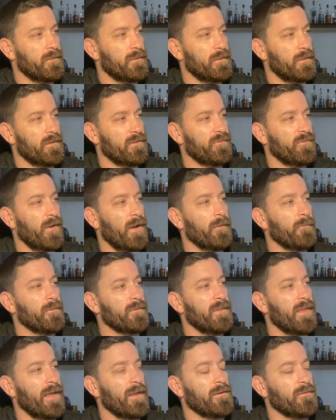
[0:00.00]
This fight with
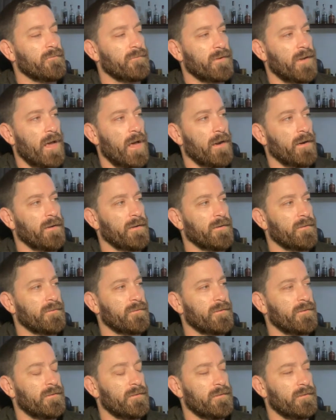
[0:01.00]
Lando Venata,
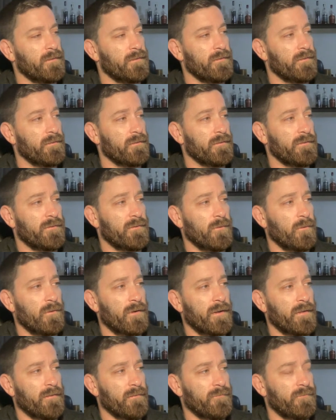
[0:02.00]
the
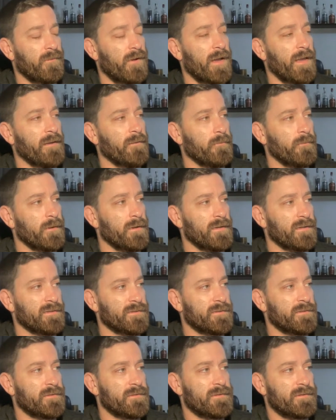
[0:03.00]
story of the fight
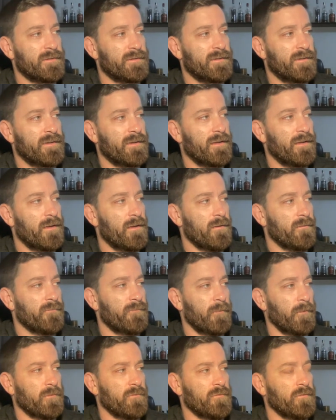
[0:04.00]
was,
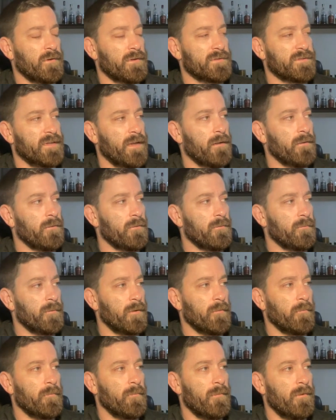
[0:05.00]
first of all,
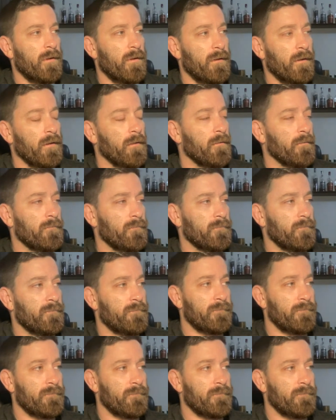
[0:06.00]
Zellhuber